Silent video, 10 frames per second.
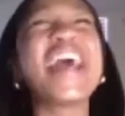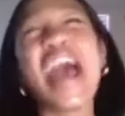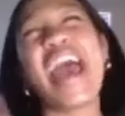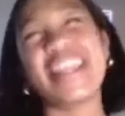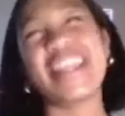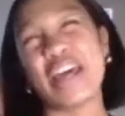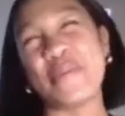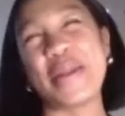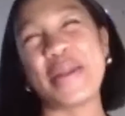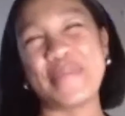I thought
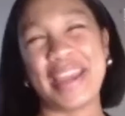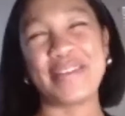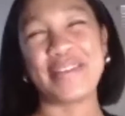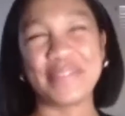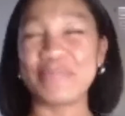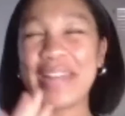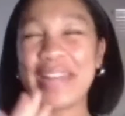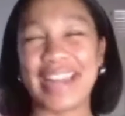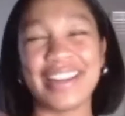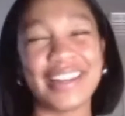about it in my head, but
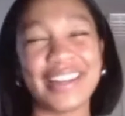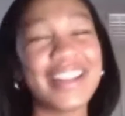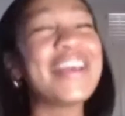I didn't.